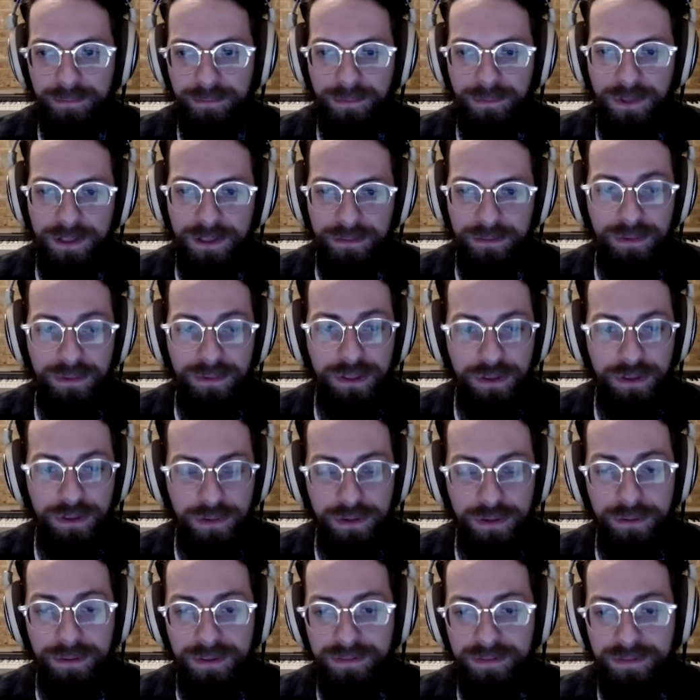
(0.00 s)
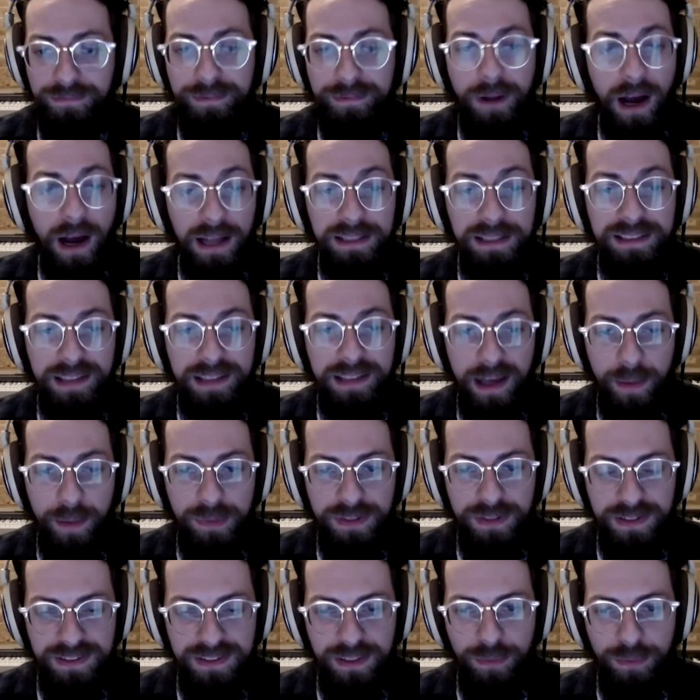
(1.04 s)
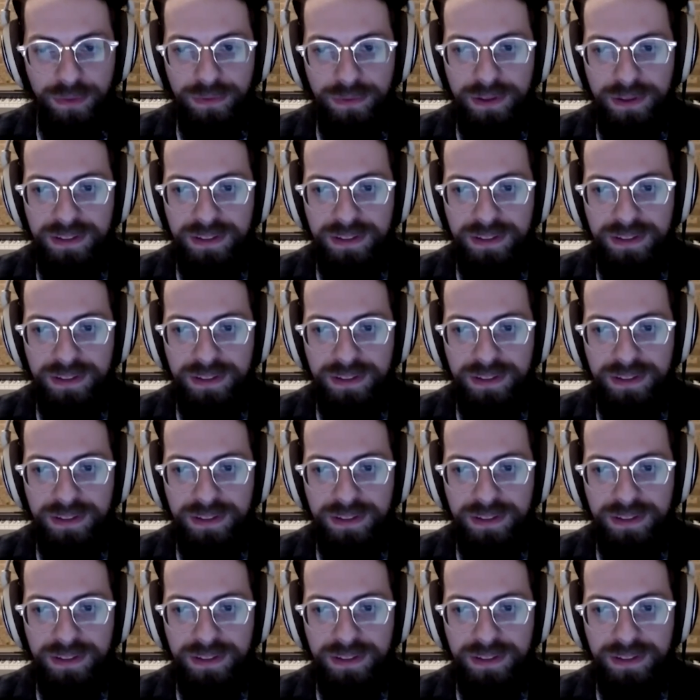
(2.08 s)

the concepts and some of the